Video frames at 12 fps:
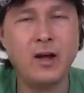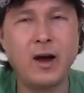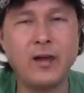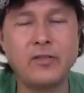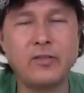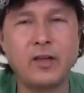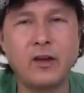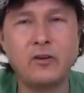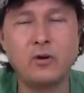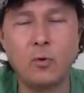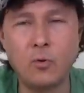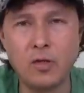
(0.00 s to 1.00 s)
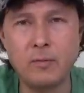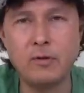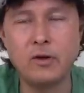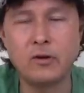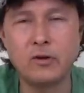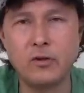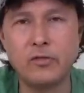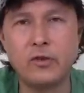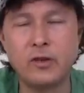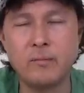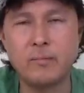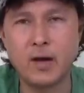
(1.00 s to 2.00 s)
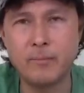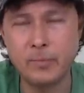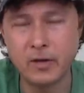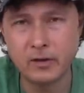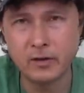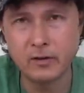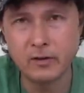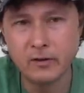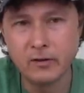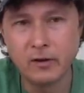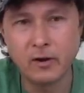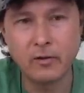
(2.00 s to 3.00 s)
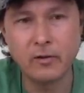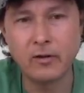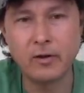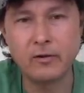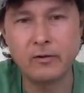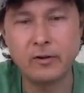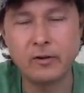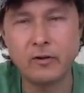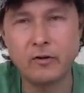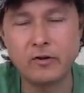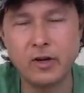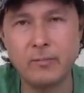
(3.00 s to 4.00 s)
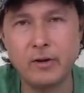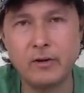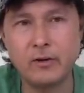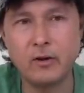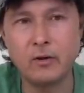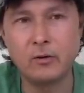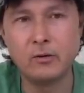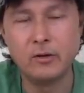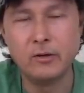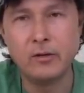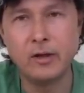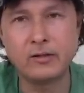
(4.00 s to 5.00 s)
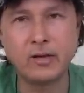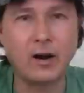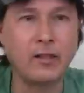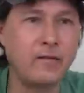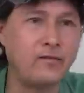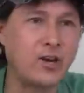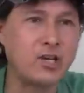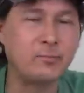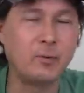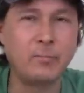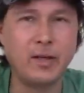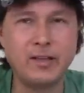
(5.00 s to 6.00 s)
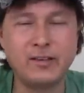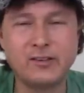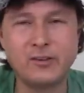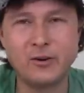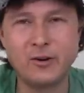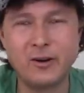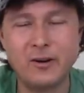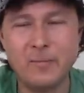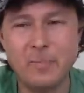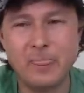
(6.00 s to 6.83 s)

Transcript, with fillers: I think that could only be a good thing in my opinion, although I don't encourage anybody to go entirely vegetable based or,